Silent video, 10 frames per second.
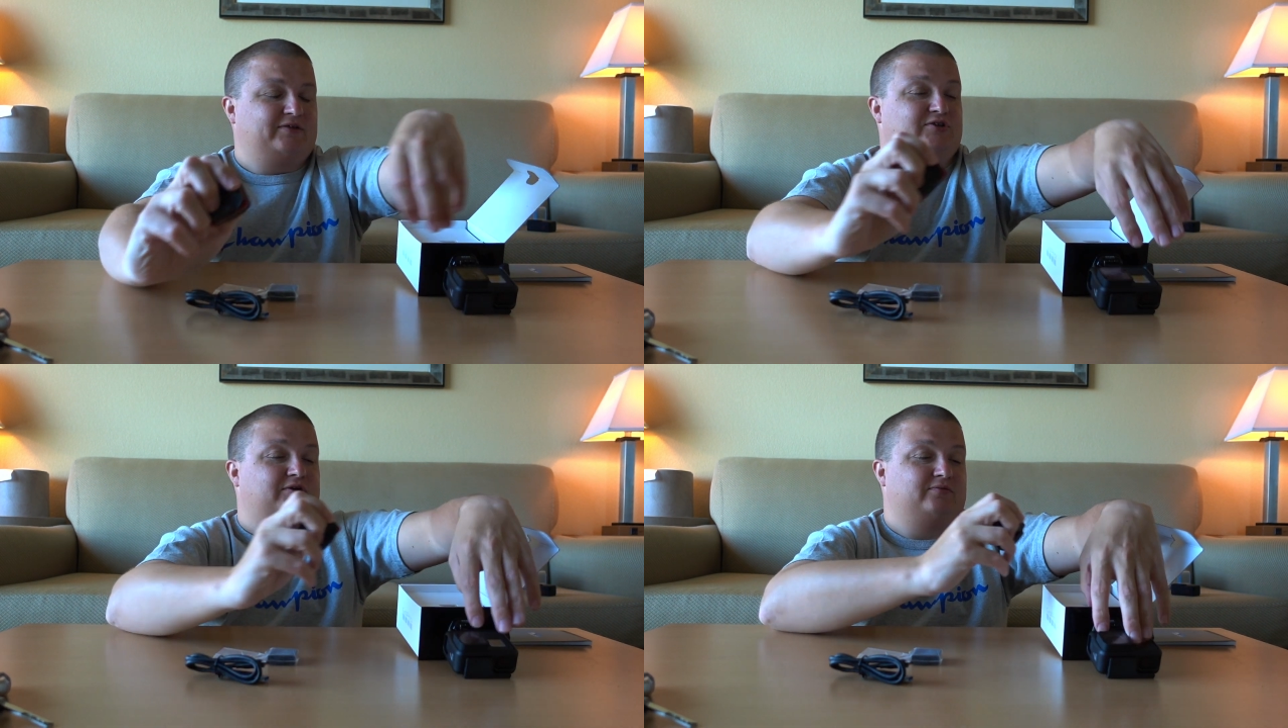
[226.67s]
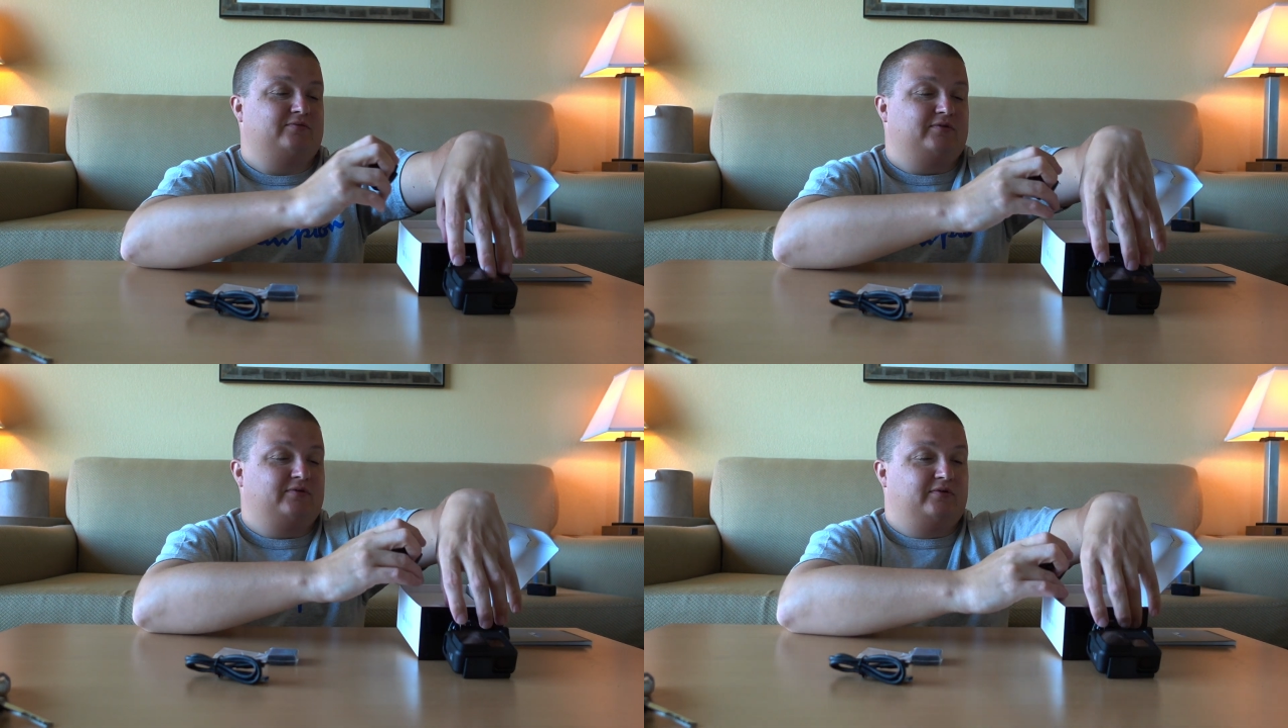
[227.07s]
So
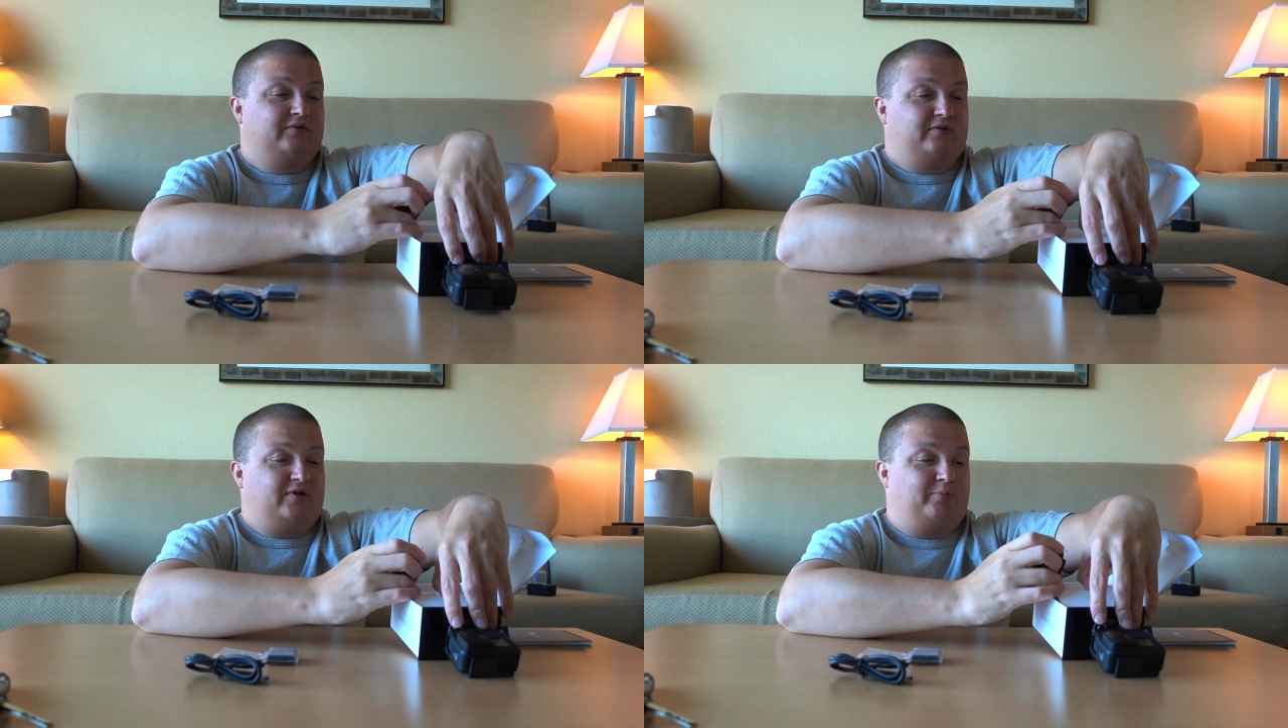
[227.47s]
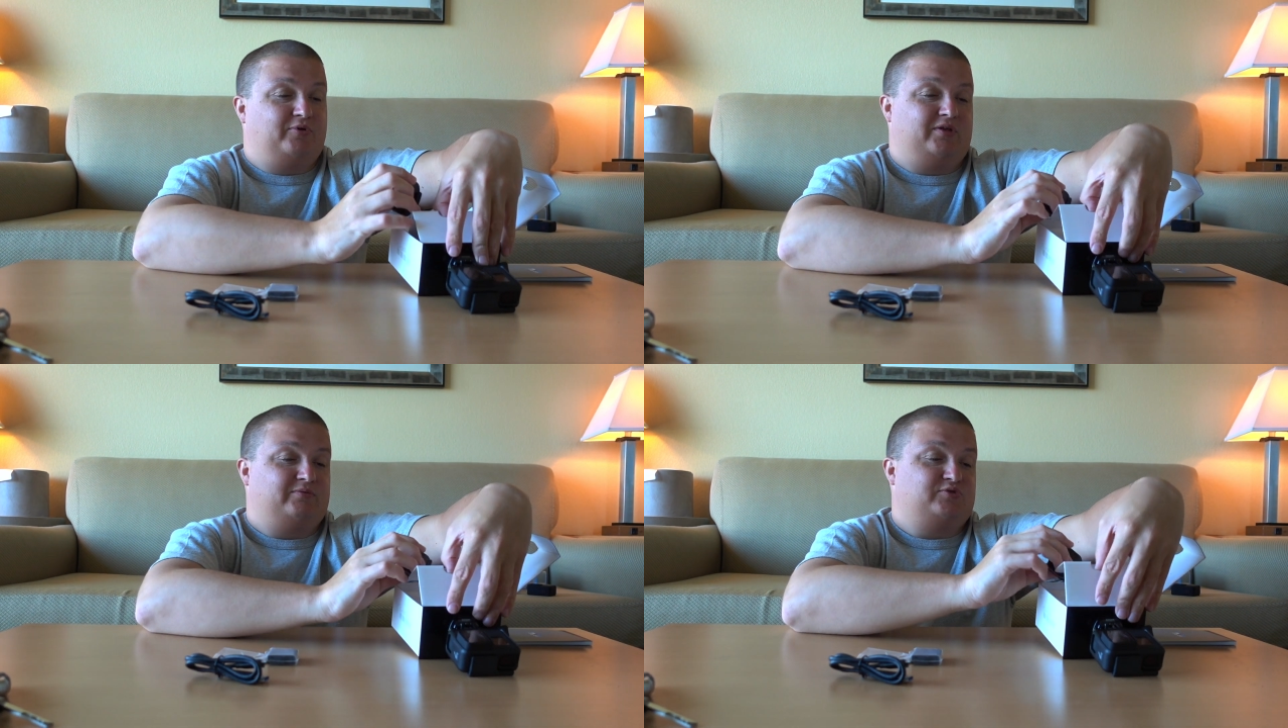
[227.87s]
I'll
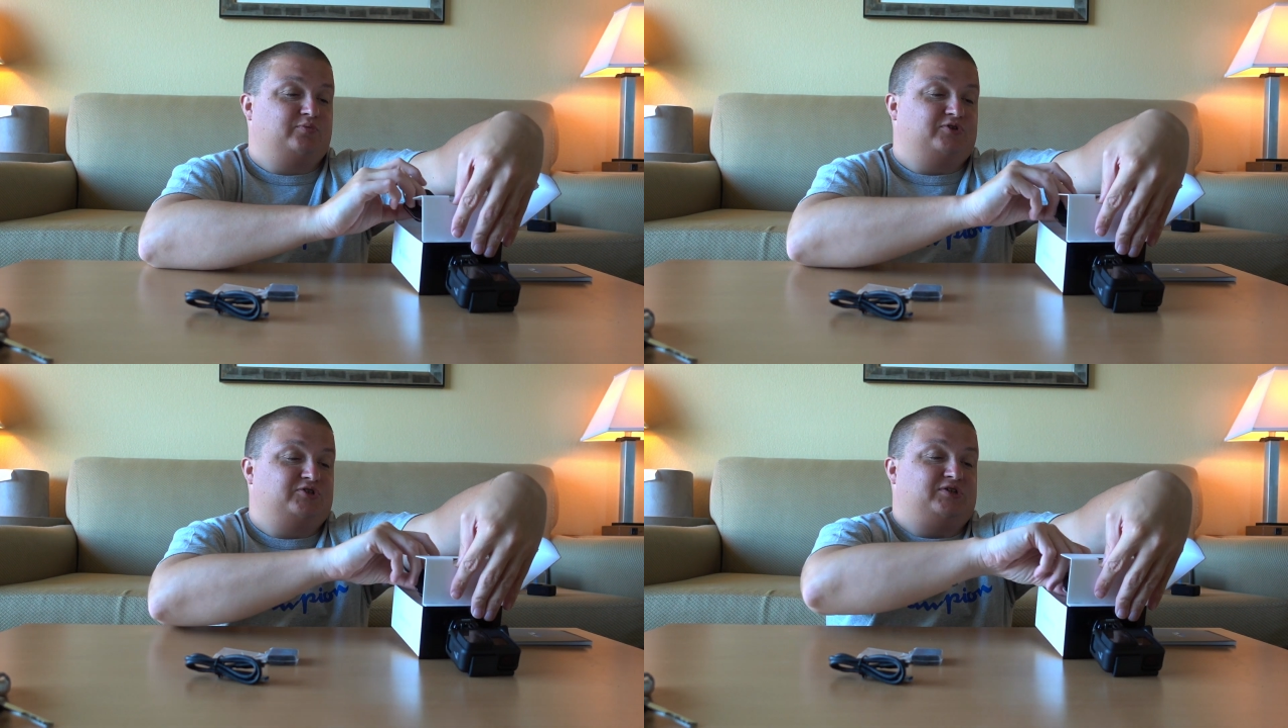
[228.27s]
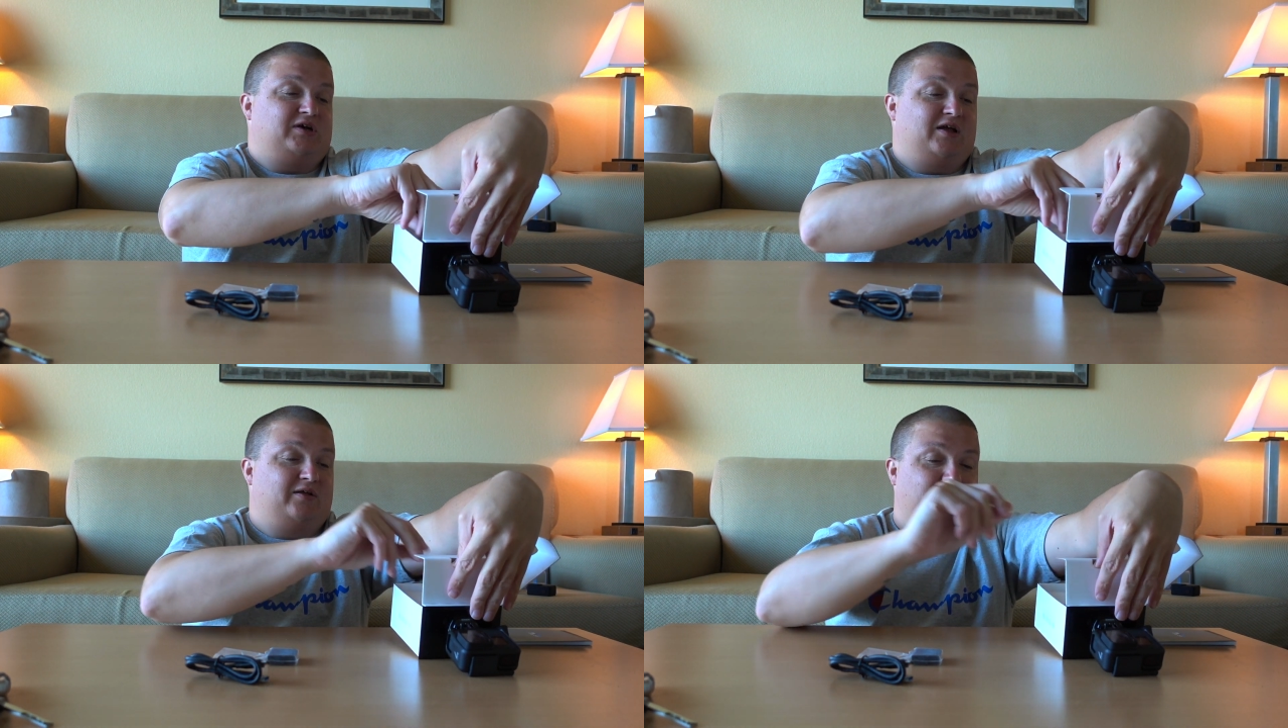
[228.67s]
put them to one
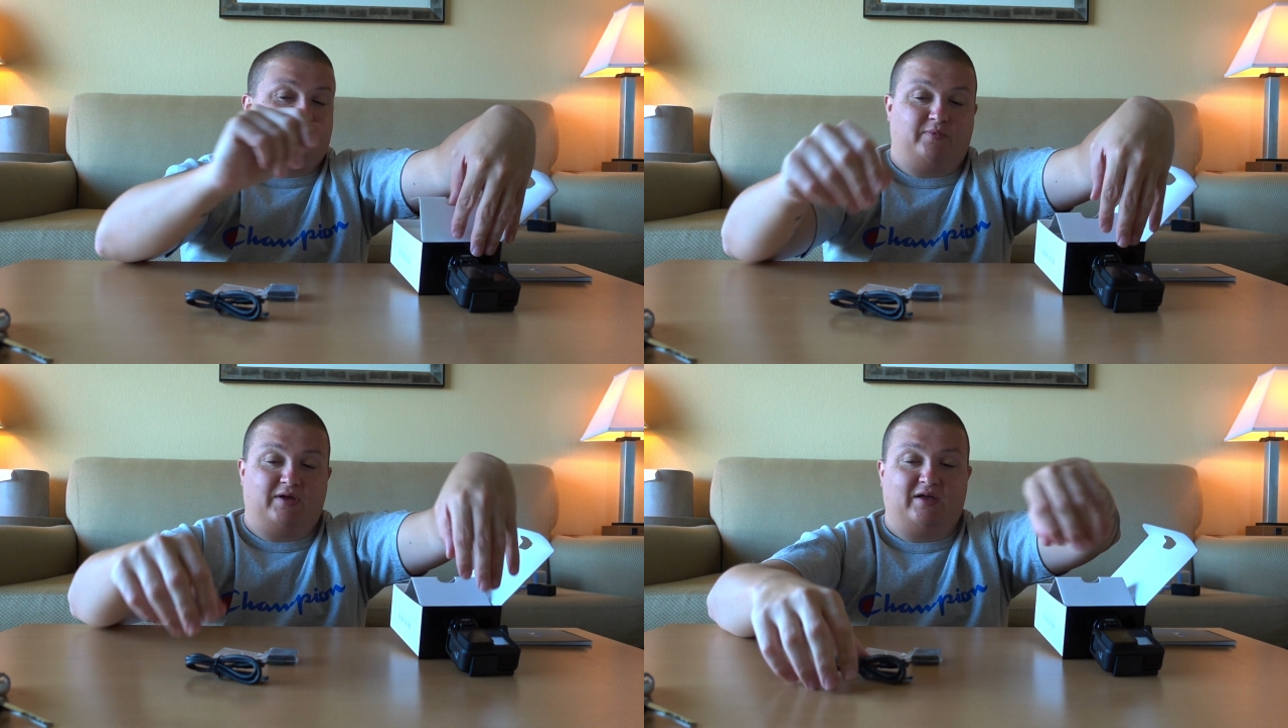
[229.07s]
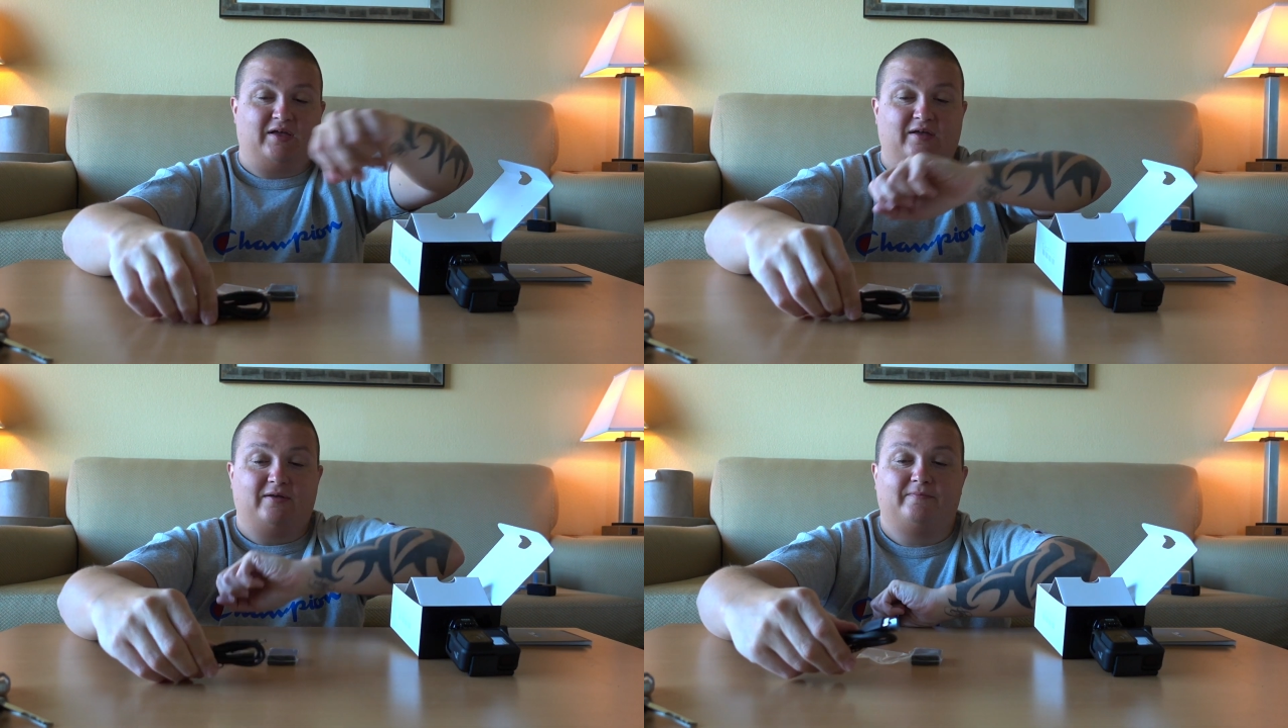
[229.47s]
side out the way.